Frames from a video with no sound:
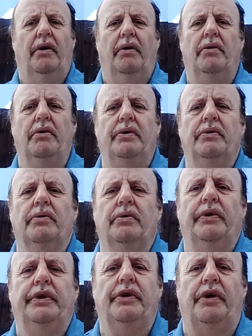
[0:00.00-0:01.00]
Oh
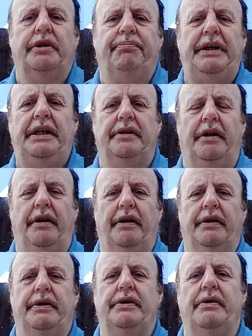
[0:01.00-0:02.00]
no, not Peter,
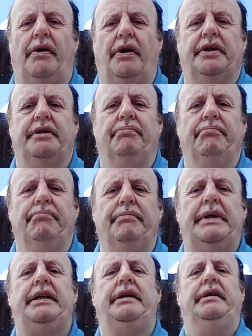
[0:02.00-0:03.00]
not
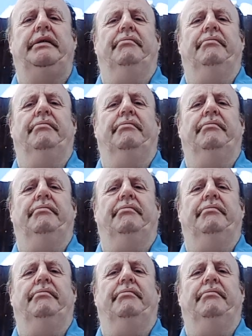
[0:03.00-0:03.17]
me.